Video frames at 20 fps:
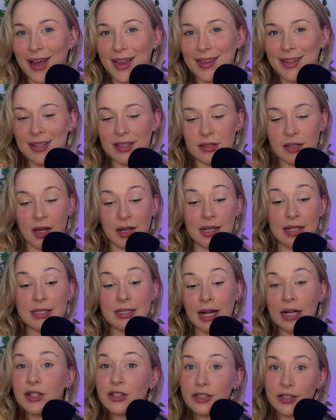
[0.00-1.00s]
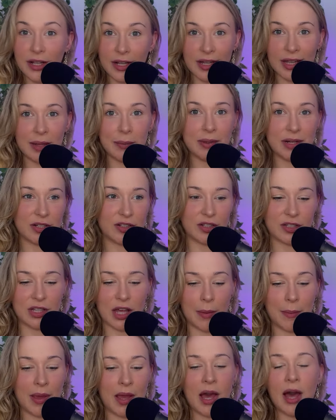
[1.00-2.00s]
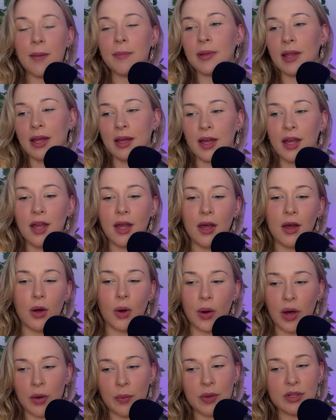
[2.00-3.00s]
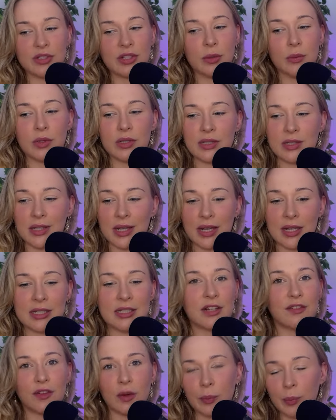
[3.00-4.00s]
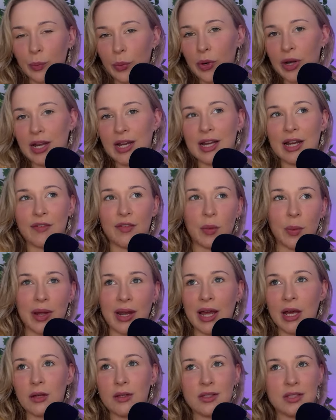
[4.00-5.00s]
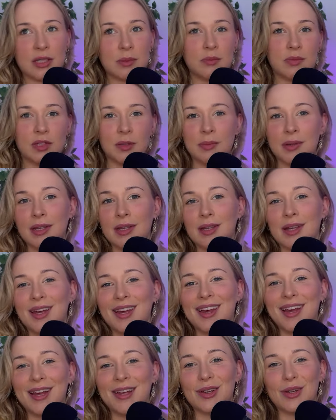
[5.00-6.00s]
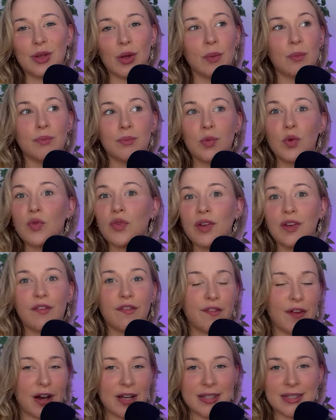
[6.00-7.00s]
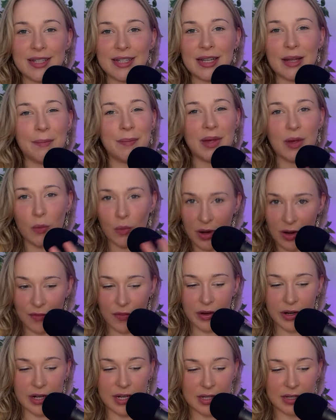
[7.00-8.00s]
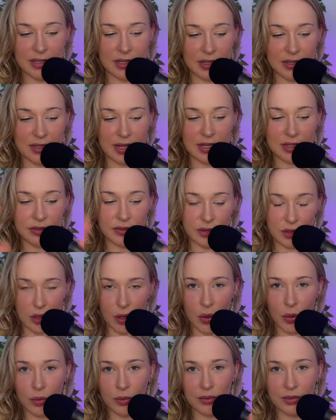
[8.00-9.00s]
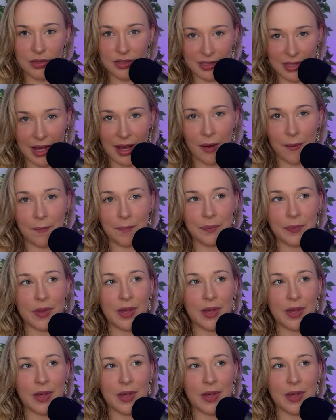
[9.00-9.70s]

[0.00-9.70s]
others unintentionally, but it's just coming up like, oh, I wish I was at a different point and everyone else seems to be, you know, moving faster than me. Whatever it is, they're saying slow down.